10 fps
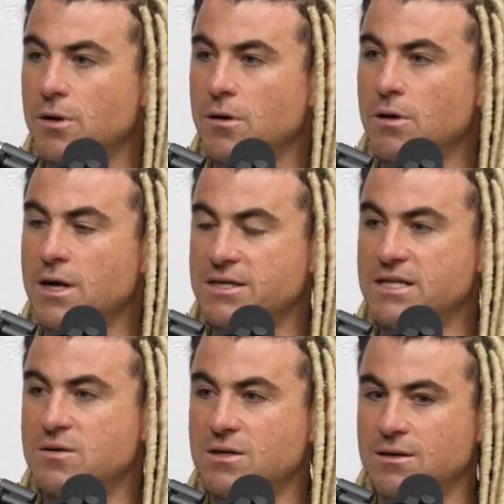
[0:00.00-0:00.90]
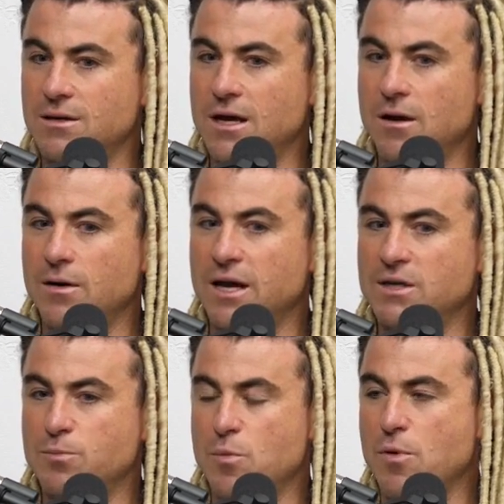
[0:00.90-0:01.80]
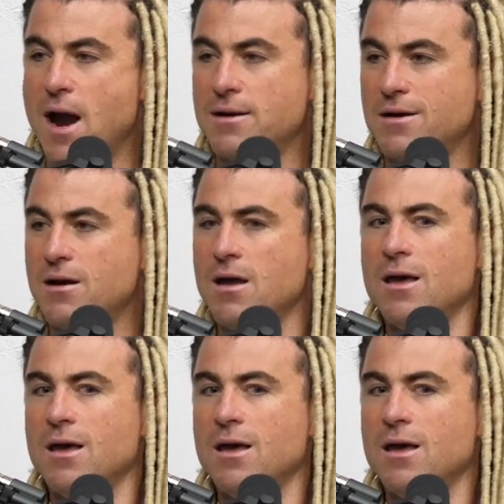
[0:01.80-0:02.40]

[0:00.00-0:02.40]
because it's proprietary.